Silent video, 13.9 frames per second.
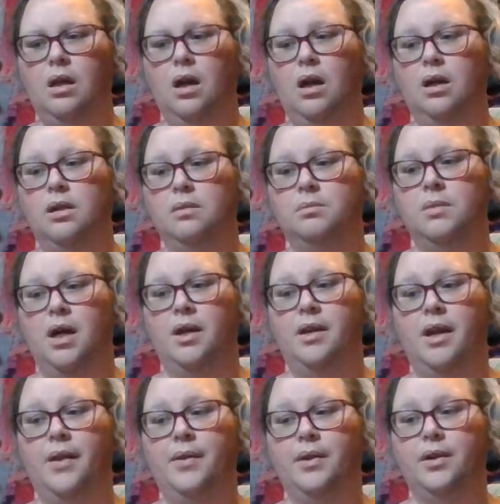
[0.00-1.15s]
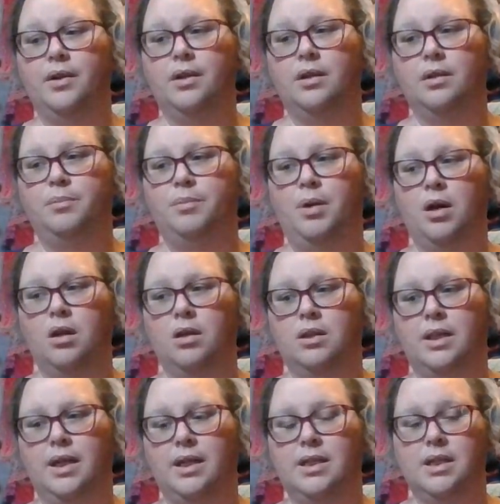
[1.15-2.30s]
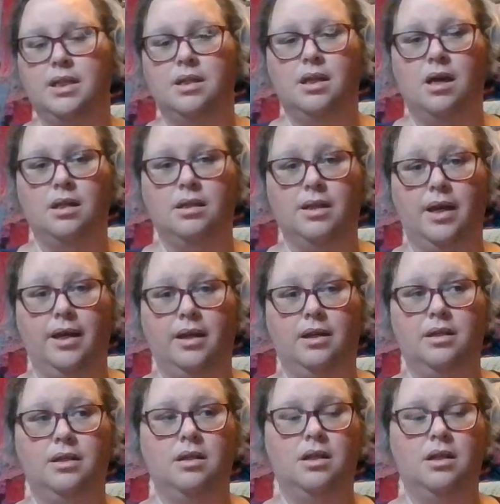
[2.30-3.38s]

Um, another part that I did not like